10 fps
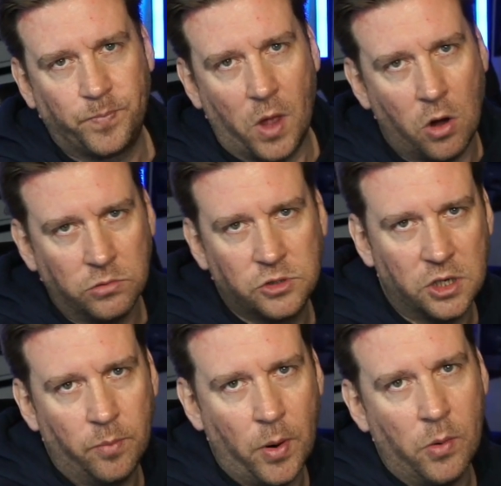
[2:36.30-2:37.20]
onto the
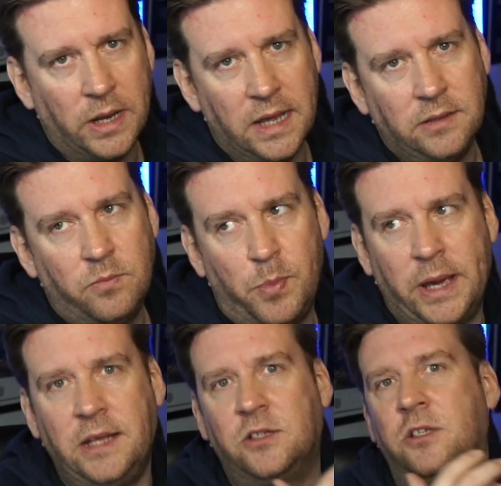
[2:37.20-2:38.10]
ball, he then
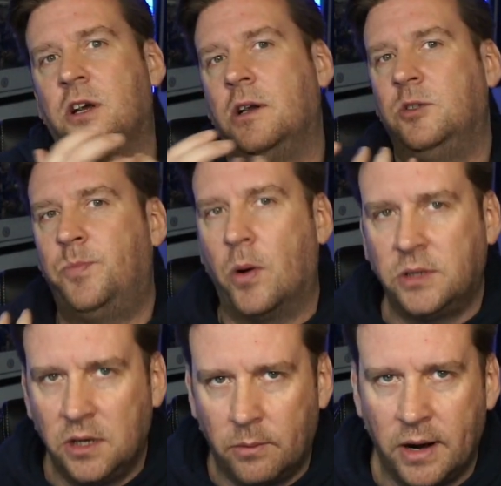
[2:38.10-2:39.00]
begins to turn his
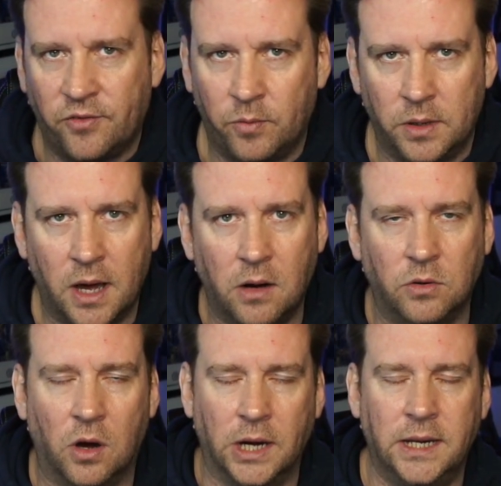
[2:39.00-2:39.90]
body away from the goal
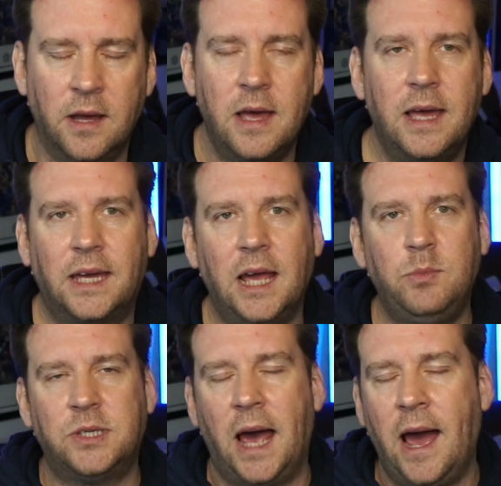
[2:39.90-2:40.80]
line,
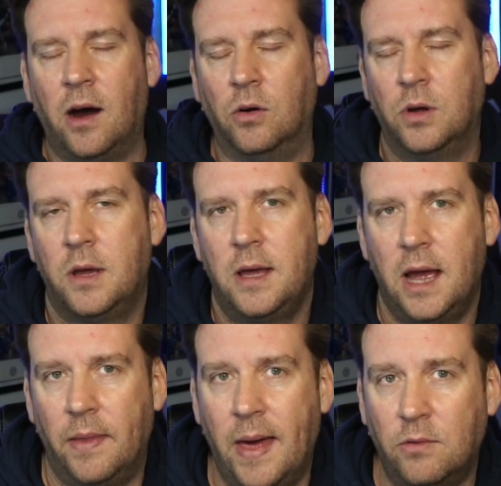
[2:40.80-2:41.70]
keeps it out,
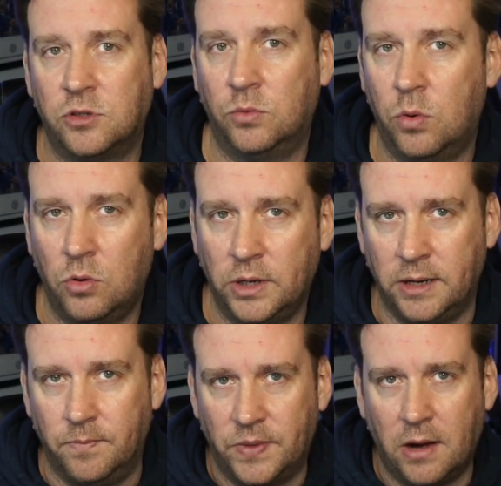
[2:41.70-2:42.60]
and that was a
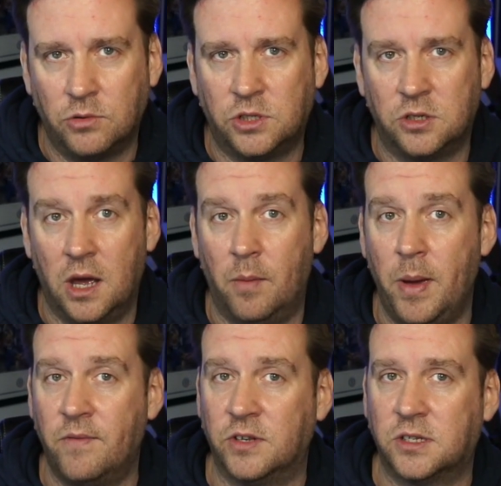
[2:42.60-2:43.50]
warning. That was just a bit
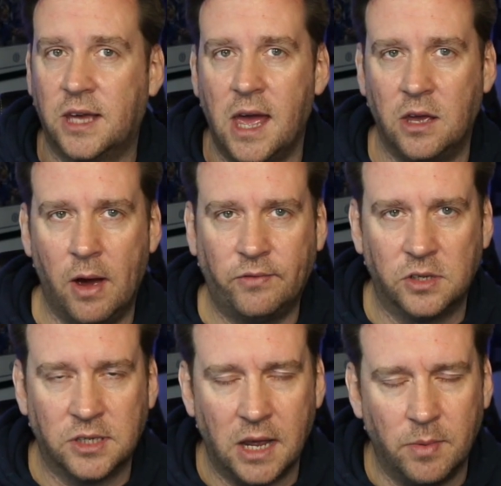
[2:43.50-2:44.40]
of a scare, you have to
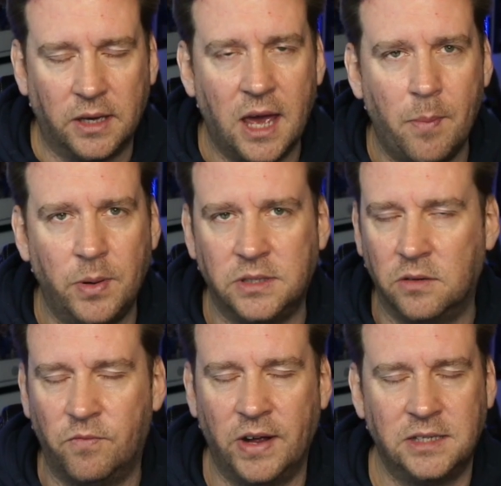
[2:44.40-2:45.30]
say, but Kepa
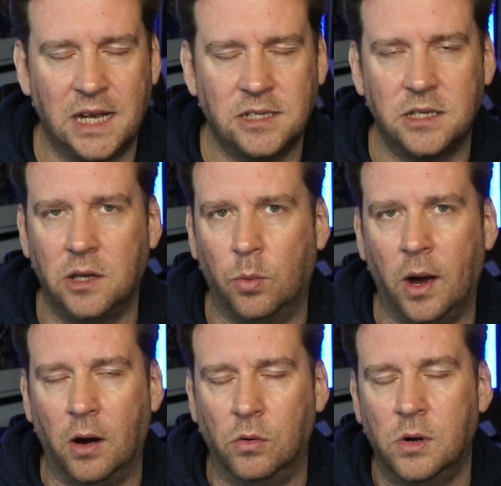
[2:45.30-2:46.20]
did fantastically
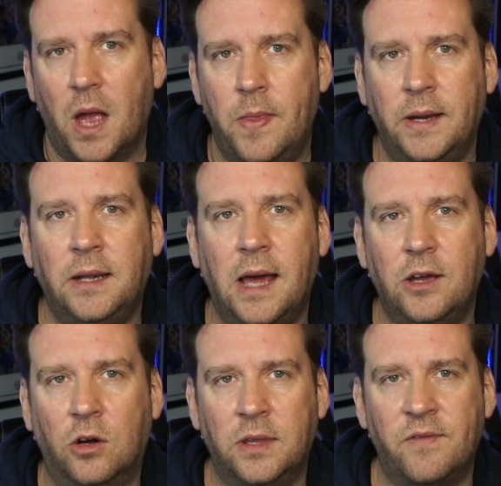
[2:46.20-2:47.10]
well. And then late
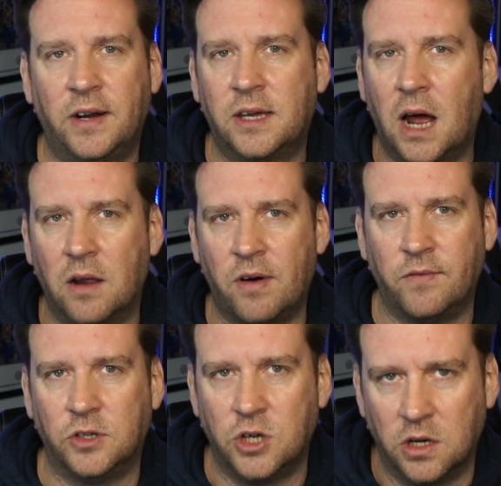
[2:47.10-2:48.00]
on, they've had a couple of other
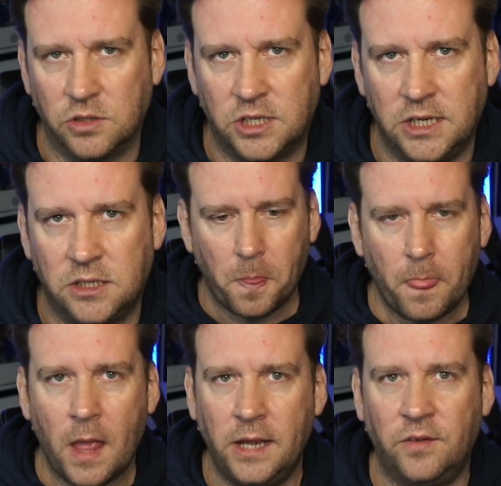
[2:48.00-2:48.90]
chances.
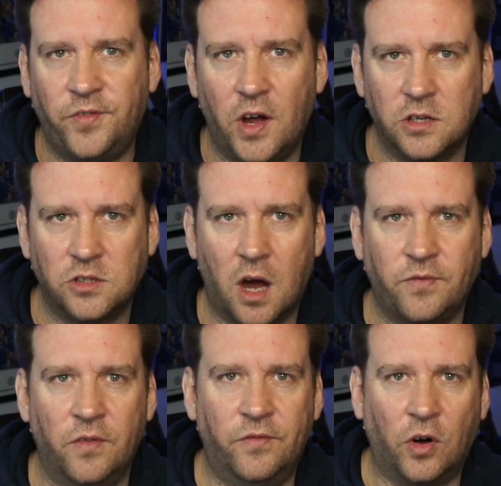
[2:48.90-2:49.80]
In the first half,
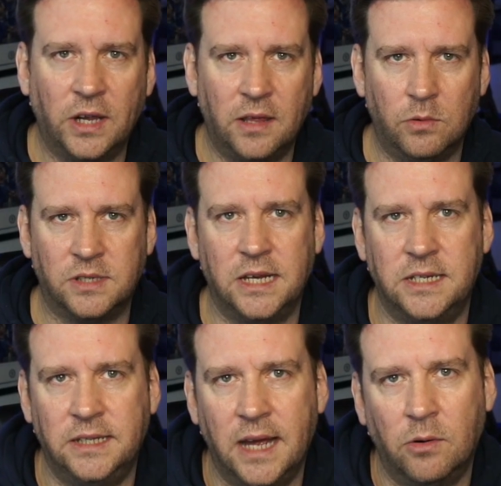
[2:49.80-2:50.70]
a volley that was easily
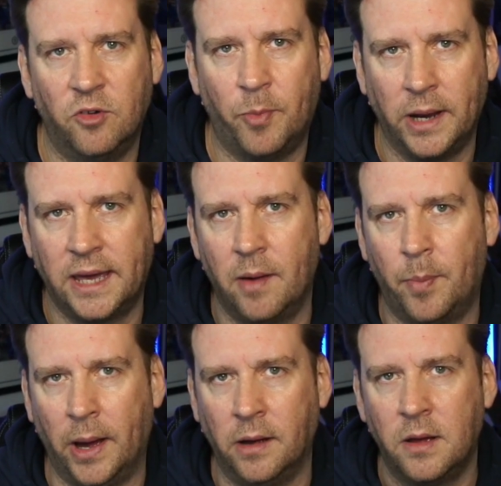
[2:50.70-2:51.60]
dealt with by
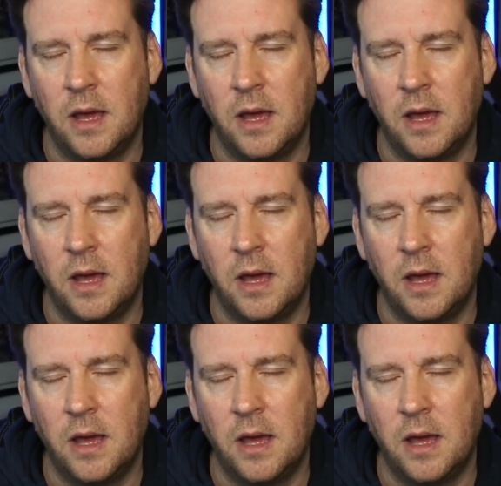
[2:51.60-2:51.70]
Kepa.